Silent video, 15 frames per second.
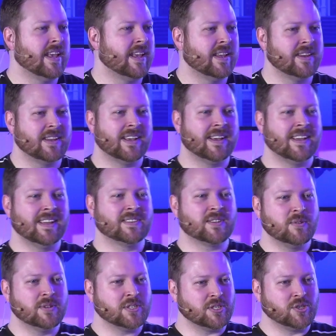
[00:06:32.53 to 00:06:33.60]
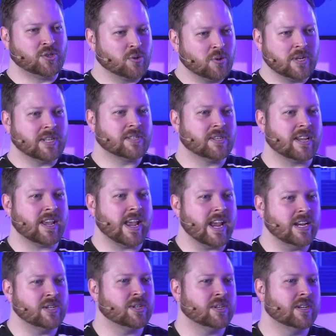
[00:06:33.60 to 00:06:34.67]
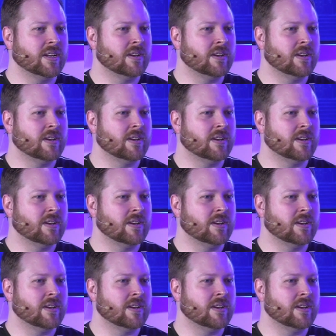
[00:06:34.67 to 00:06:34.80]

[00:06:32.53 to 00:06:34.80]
And it's always a joyous occasion.